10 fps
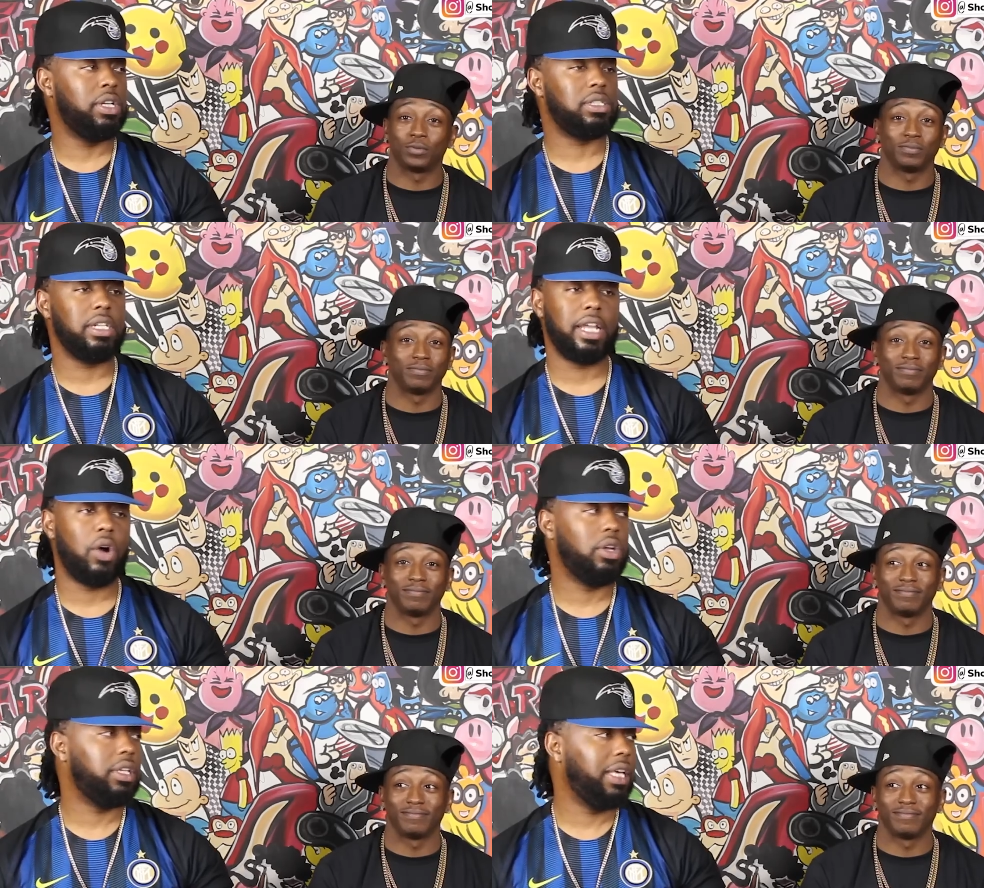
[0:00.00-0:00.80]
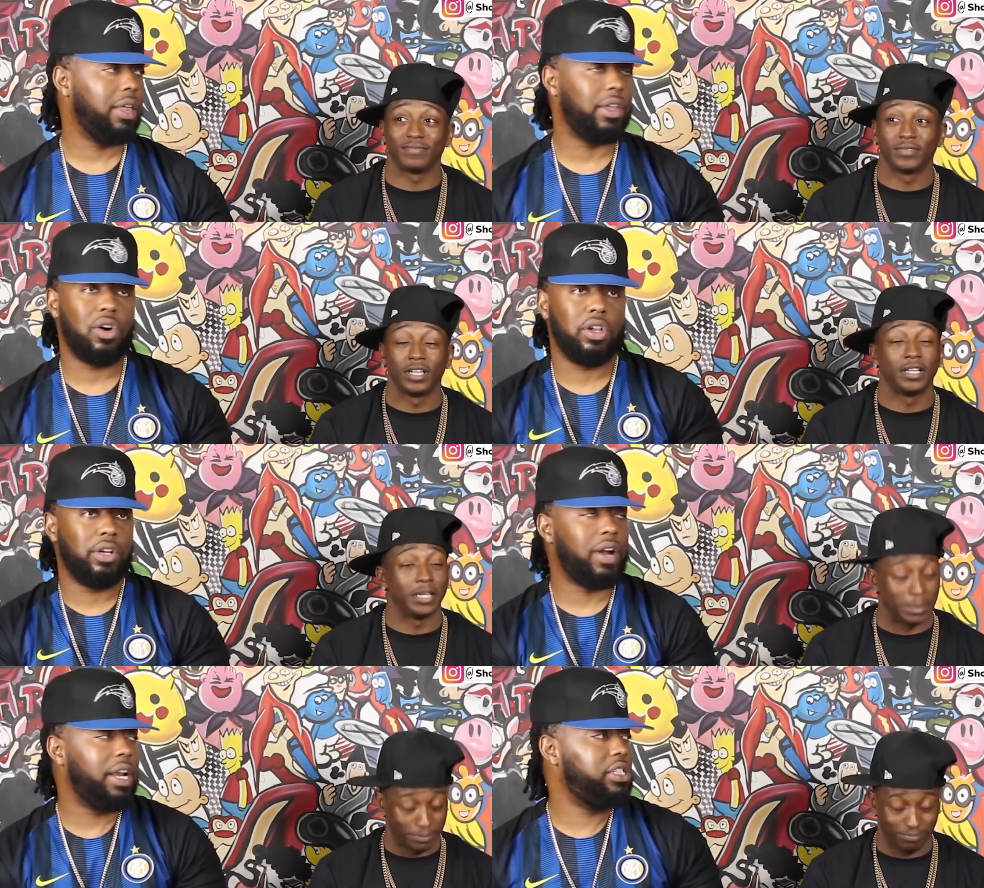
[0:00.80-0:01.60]
Speaker 1: this league, they're all together, all
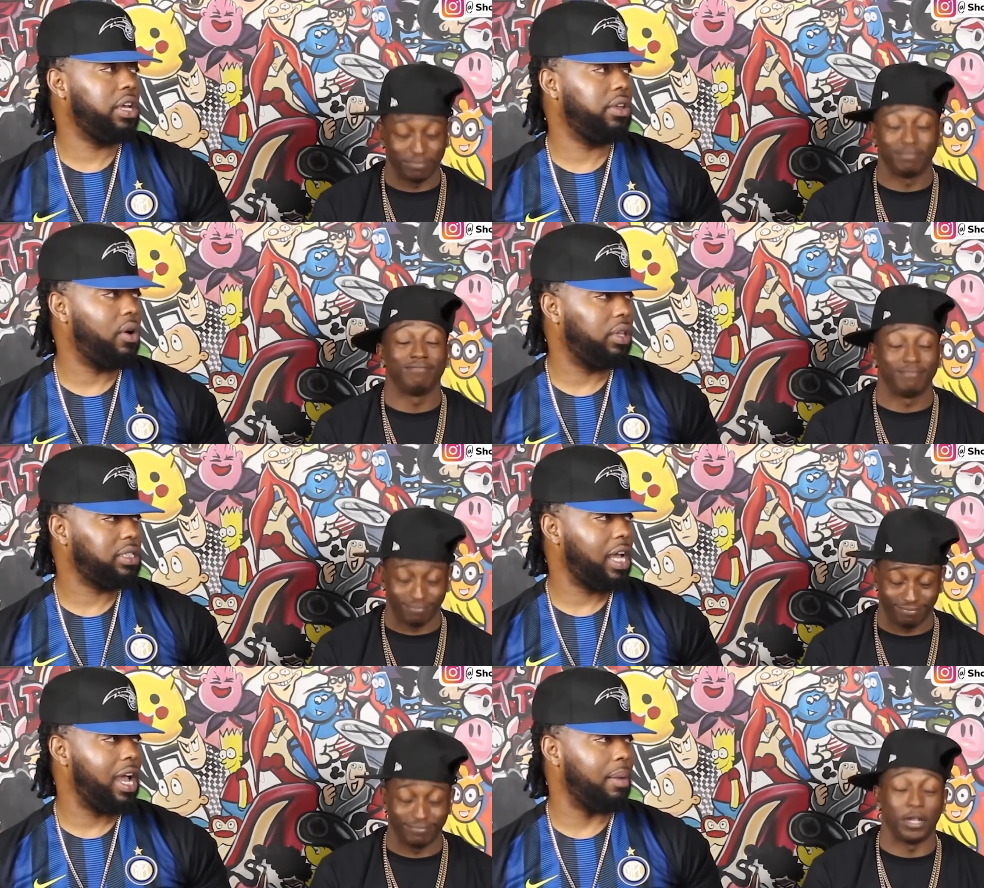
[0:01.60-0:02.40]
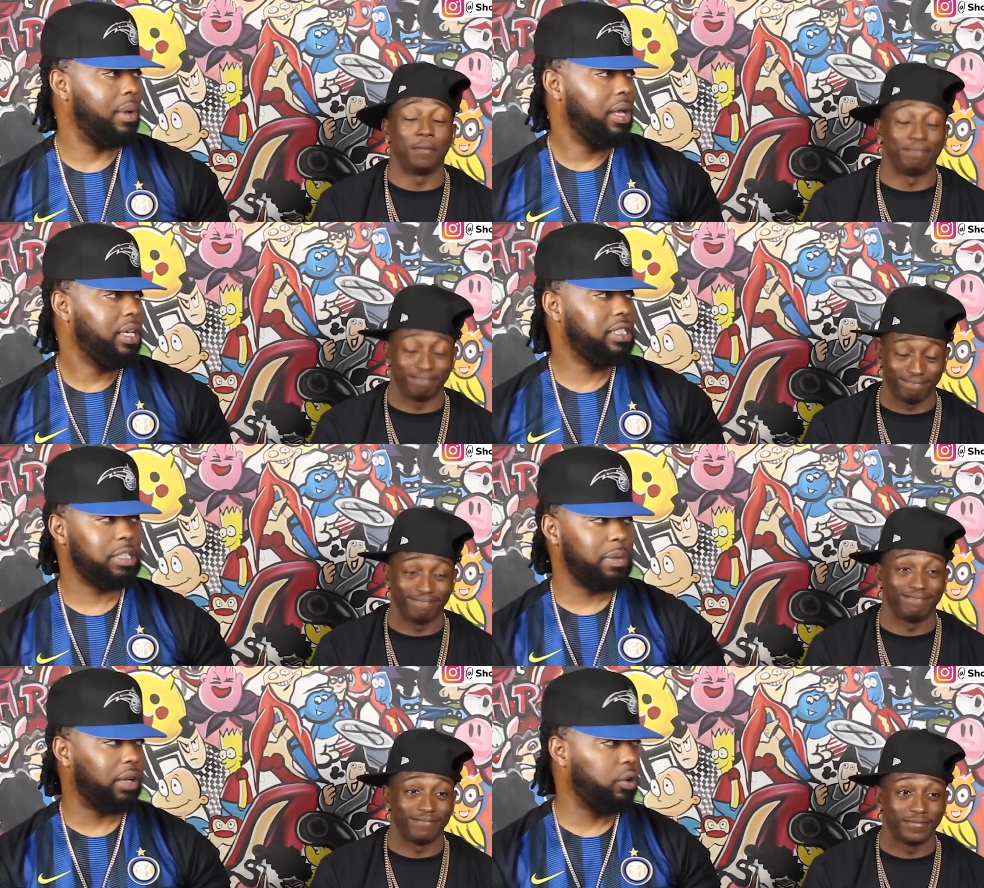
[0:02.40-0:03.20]
around each other all the time. Yep. You niggas be
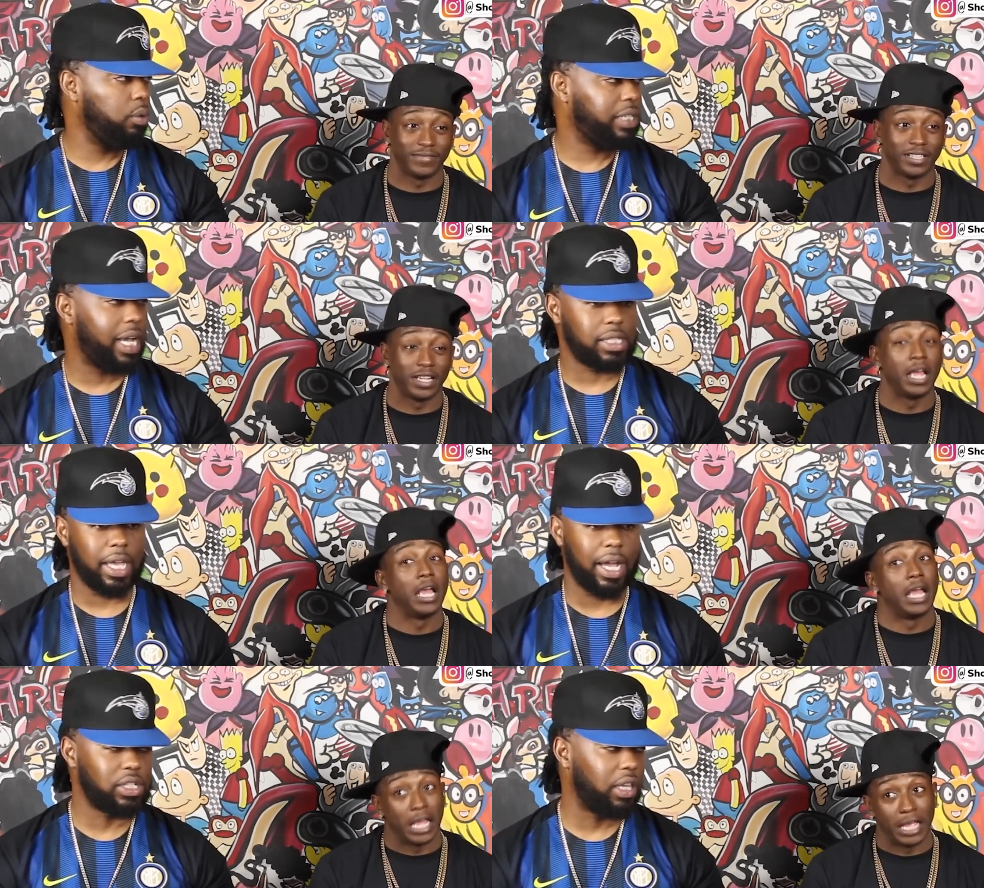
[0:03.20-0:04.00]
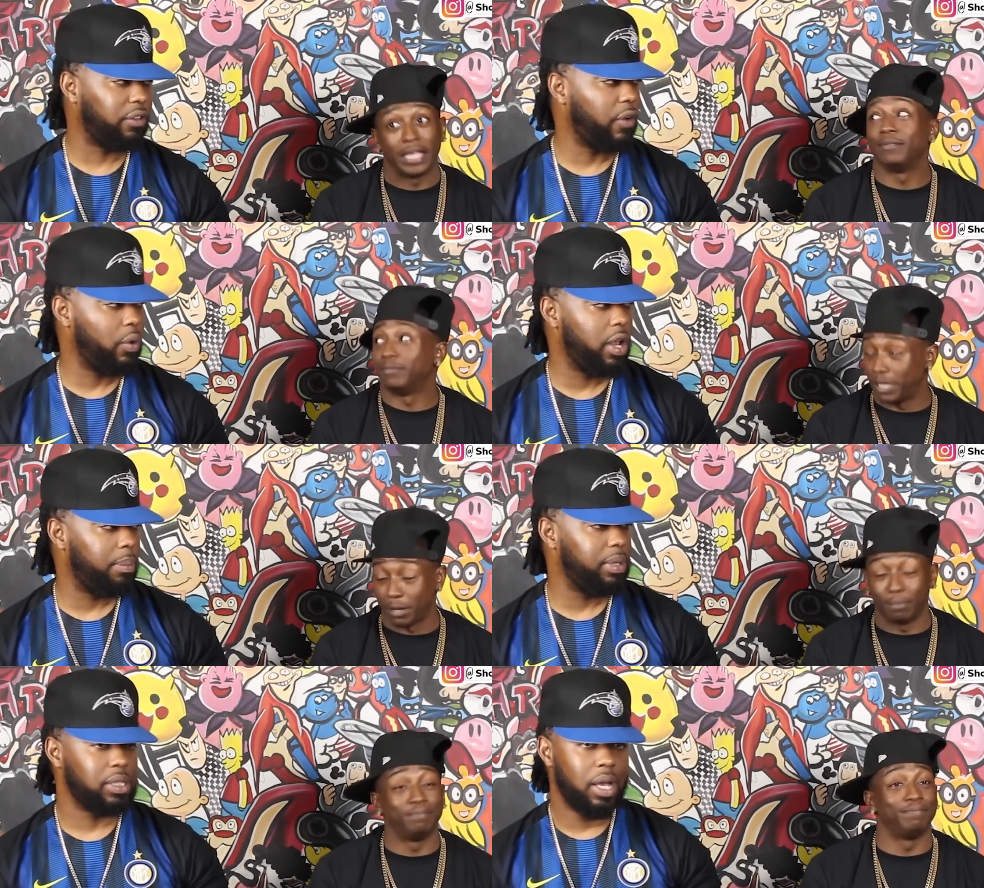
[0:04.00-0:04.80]
in group chats, they got each other's phone
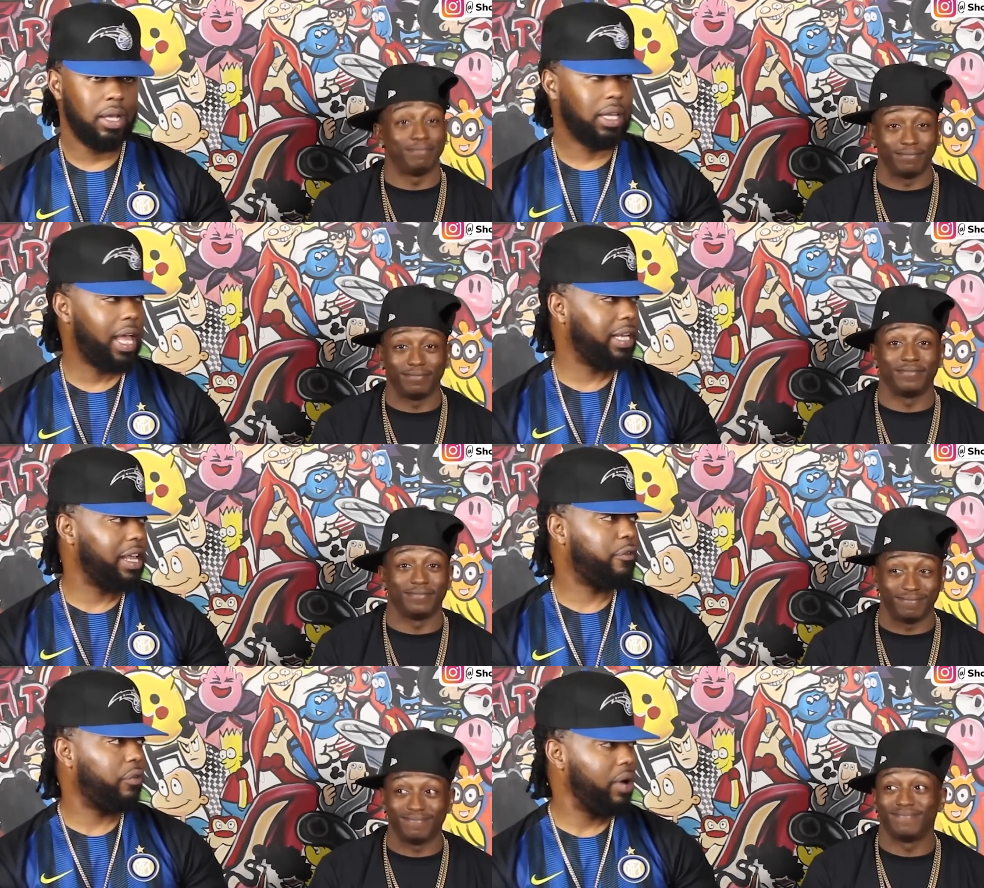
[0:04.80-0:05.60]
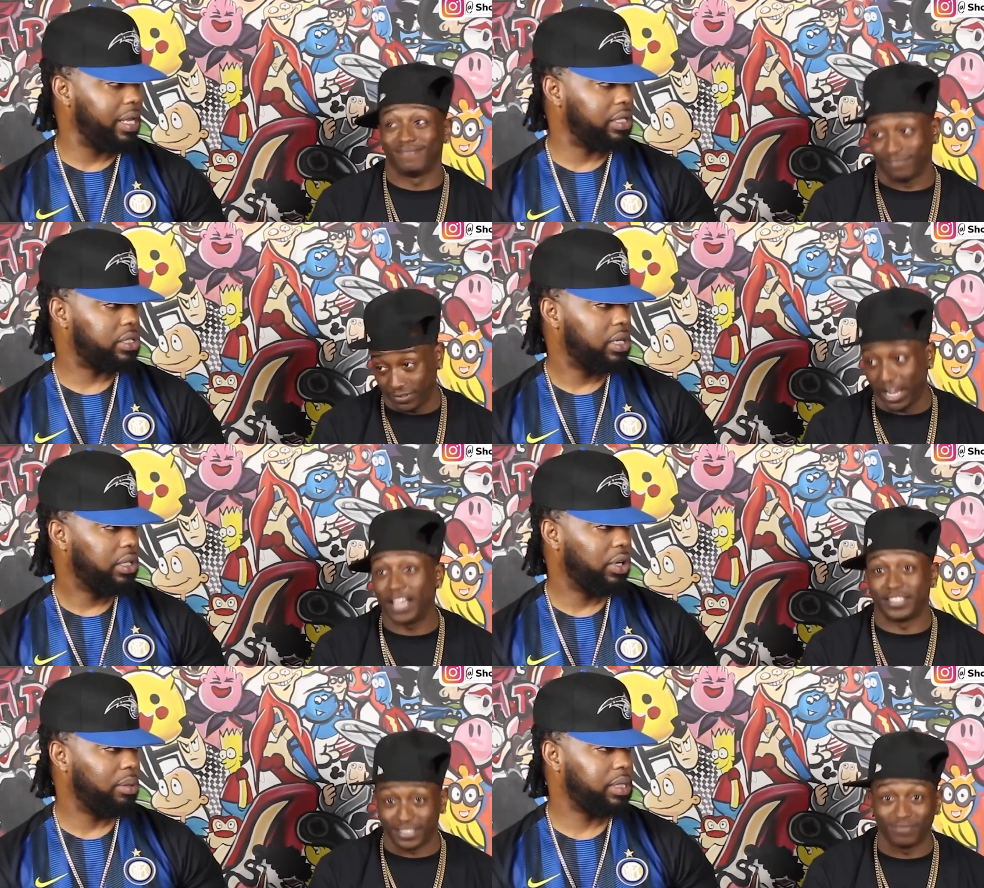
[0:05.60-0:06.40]
numbers, yep. like they're friends. Yes. You
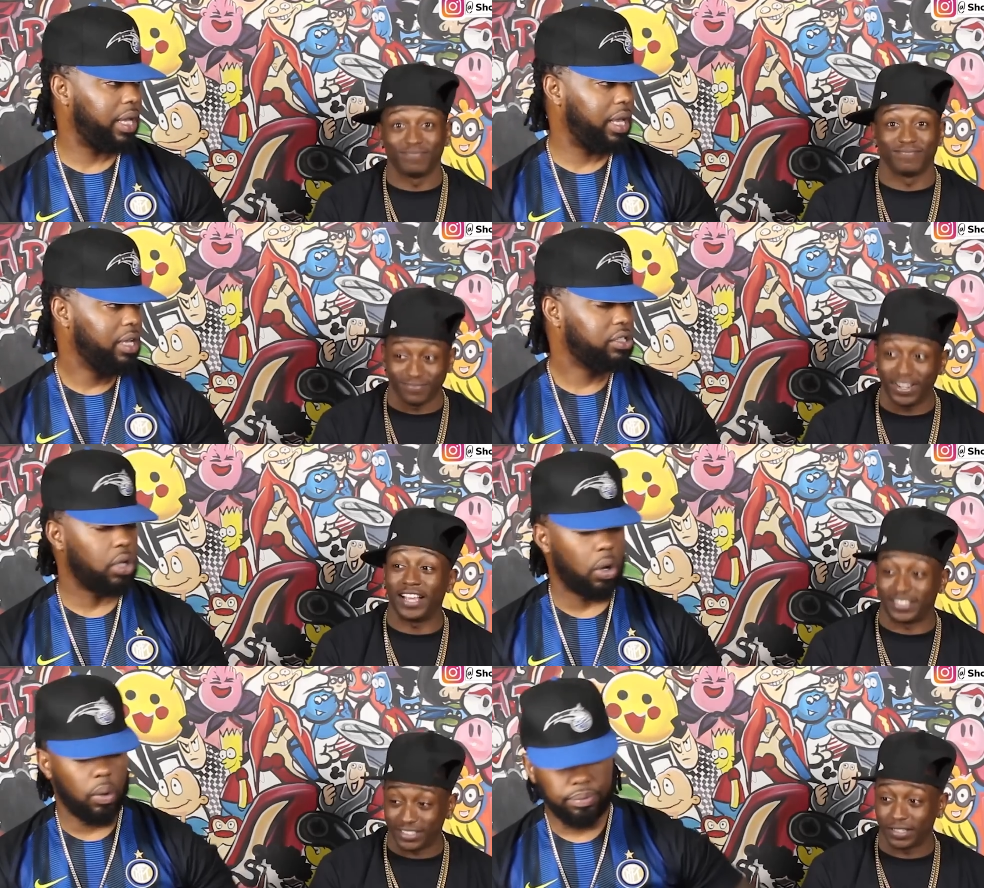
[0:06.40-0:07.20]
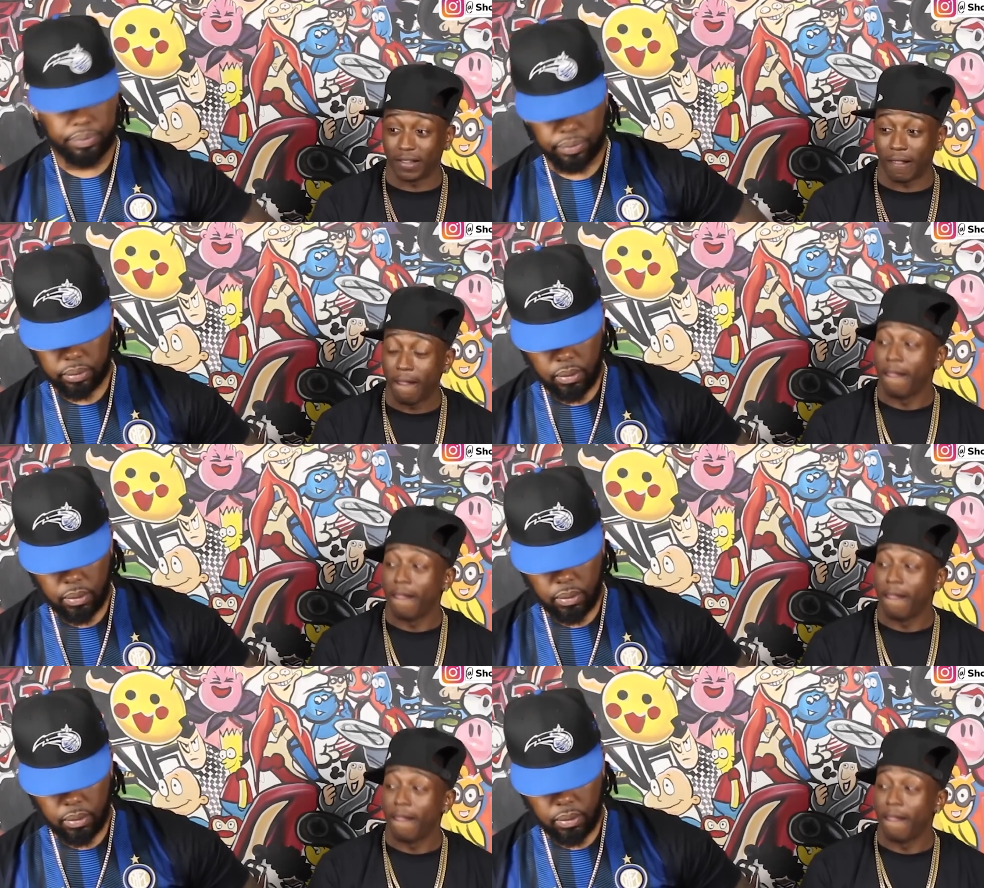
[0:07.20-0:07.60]
know what I'm saying? Yes. So